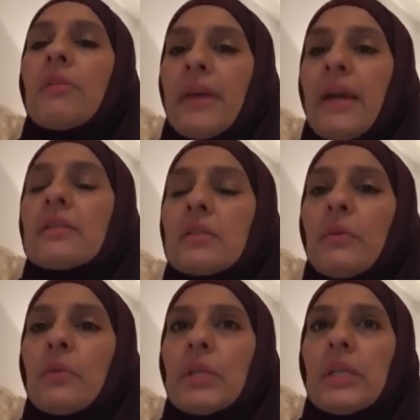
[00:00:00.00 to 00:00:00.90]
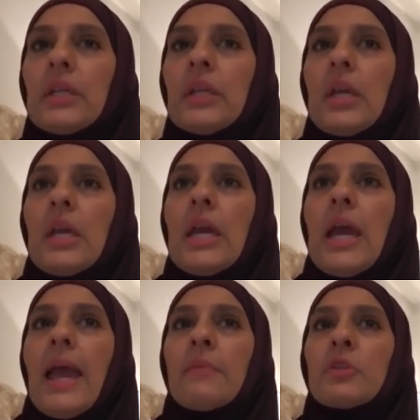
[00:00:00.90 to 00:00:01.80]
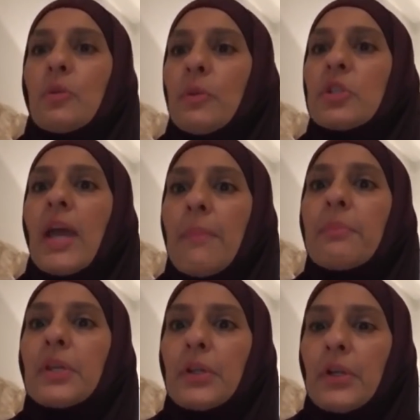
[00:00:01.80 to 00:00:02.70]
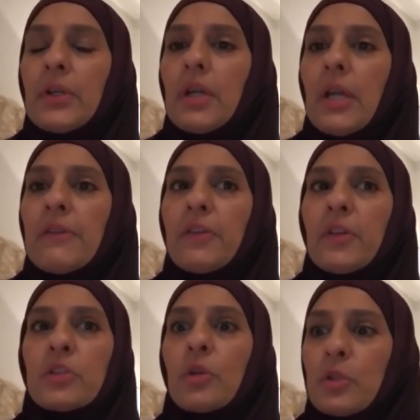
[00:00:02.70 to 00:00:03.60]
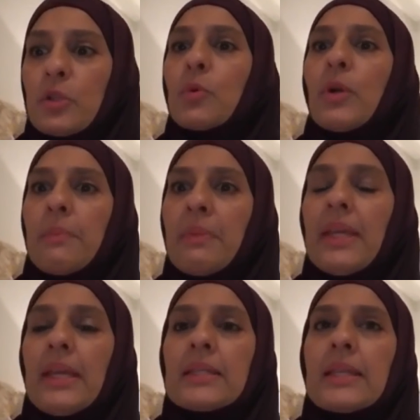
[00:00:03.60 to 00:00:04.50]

So I really am so much happier and feel so much more at peace and less